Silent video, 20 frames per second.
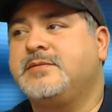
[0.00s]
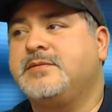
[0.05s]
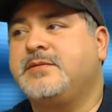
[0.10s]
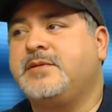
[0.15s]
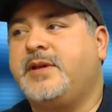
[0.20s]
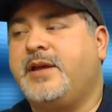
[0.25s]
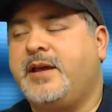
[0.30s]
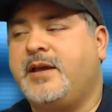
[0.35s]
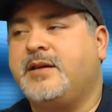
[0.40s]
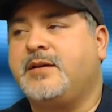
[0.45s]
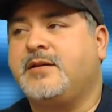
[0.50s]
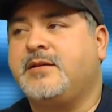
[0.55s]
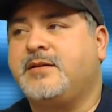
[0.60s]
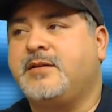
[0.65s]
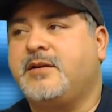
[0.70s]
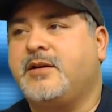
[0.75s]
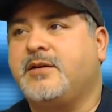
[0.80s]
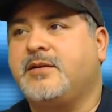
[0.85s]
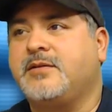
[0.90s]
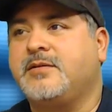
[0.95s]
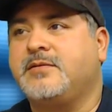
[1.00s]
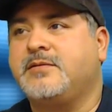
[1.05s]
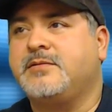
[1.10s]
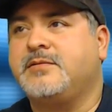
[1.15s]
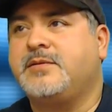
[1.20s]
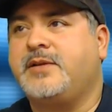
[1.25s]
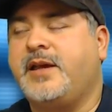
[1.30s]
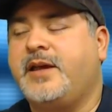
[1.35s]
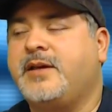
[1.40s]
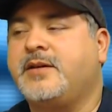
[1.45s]
Yeah,
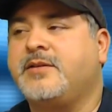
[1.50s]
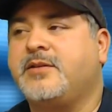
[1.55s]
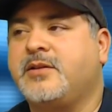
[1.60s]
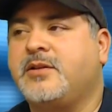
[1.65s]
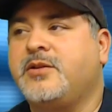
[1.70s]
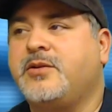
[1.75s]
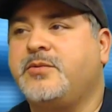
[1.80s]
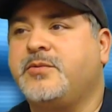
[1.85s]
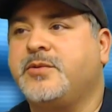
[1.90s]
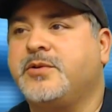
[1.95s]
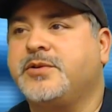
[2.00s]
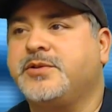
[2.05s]
the Clone Wars.